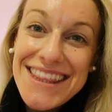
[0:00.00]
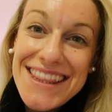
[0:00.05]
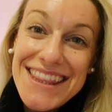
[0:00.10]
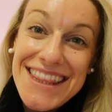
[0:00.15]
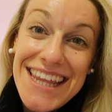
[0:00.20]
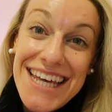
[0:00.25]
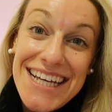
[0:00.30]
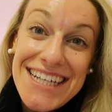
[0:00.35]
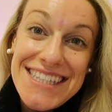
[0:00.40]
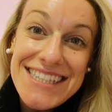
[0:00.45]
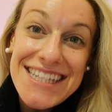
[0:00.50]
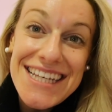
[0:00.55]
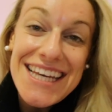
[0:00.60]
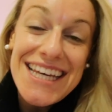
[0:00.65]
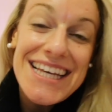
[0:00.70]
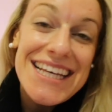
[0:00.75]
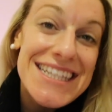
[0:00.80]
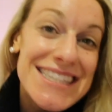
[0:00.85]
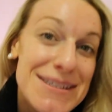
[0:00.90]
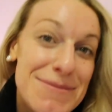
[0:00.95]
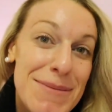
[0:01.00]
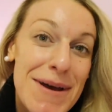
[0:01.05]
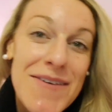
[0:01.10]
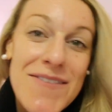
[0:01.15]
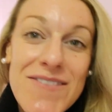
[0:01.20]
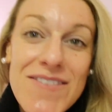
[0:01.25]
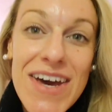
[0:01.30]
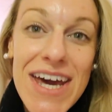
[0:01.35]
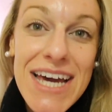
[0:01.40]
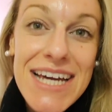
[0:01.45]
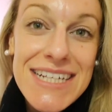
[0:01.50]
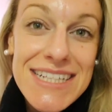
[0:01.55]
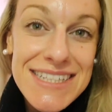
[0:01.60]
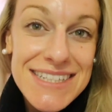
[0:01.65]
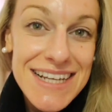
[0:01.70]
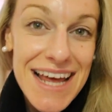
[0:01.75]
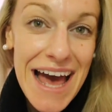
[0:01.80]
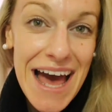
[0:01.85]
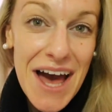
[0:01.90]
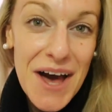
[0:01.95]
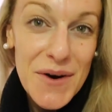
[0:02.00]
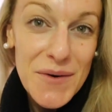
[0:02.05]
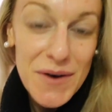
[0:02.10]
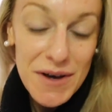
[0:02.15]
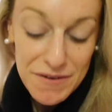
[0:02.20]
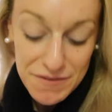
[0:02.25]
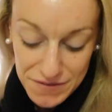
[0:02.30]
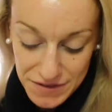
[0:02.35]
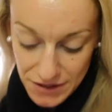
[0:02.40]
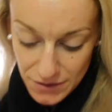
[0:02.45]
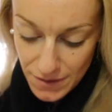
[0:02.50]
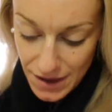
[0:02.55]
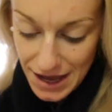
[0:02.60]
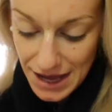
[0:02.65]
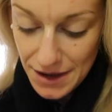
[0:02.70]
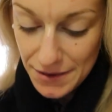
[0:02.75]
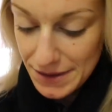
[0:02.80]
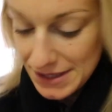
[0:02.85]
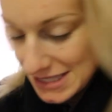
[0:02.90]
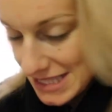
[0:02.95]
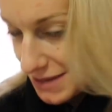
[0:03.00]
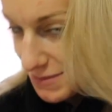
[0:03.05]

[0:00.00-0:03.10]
This is my face now, a few hours.